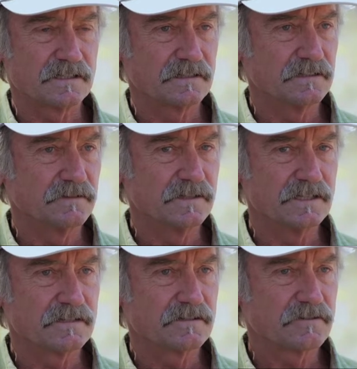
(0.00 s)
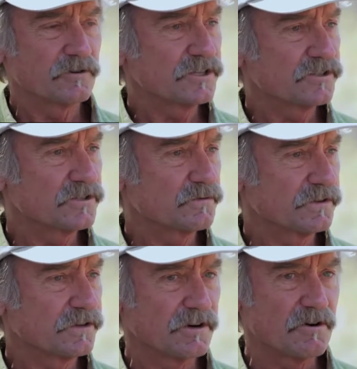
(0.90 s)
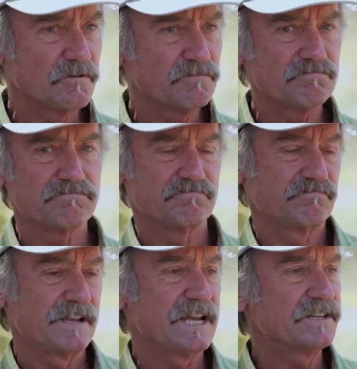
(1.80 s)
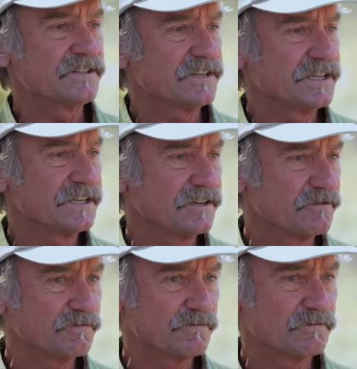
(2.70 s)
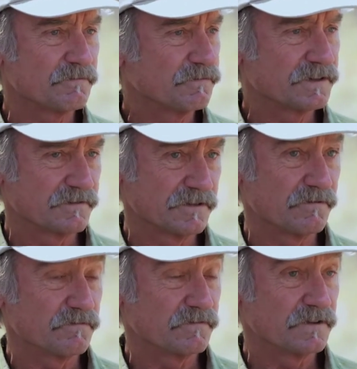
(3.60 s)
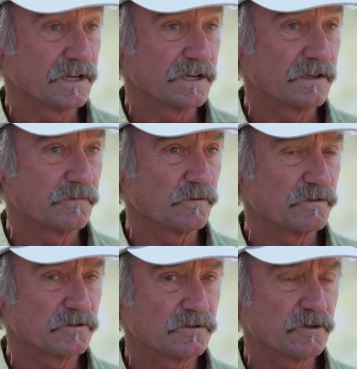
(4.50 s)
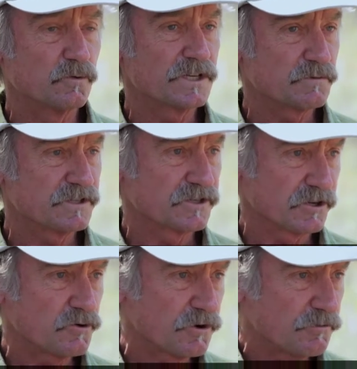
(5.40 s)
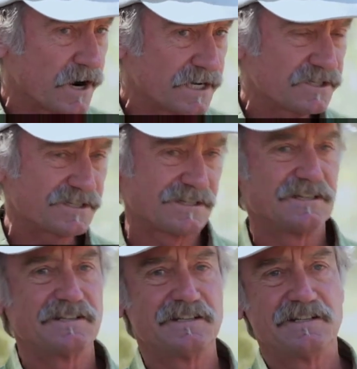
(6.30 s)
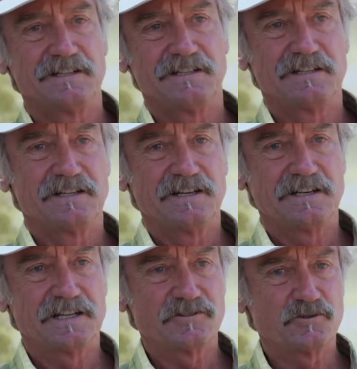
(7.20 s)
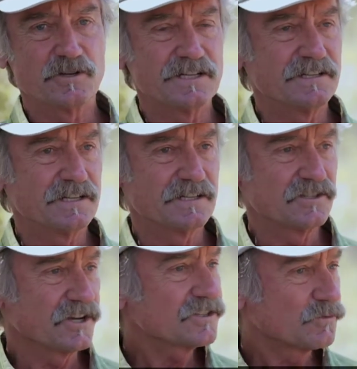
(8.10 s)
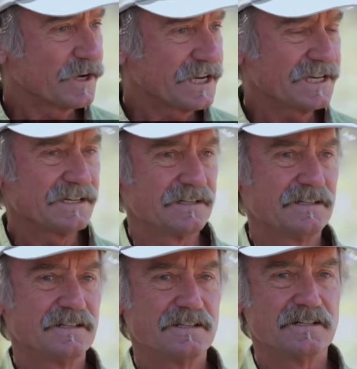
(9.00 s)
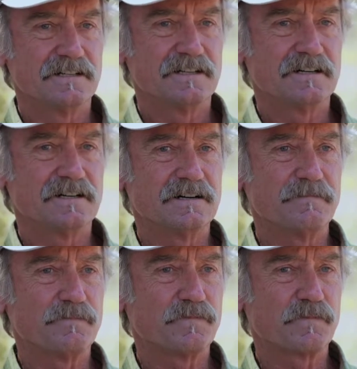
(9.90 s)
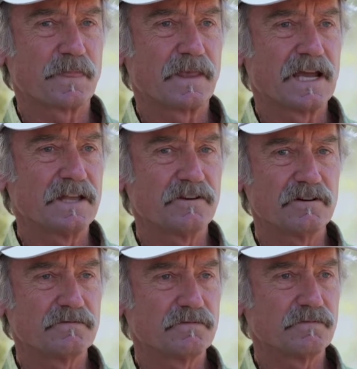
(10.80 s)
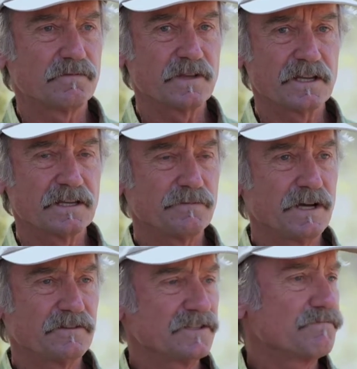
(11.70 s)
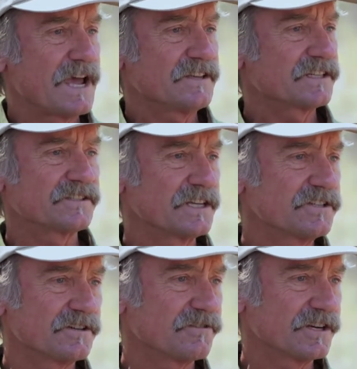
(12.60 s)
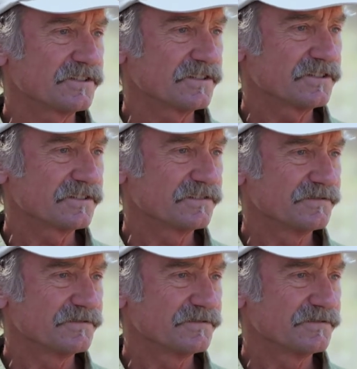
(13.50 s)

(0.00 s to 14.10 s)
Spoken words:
living creatures with their own agency and own, and to which we should accord rights and treat in a just way. And they're thinking about this mass extinction crisis.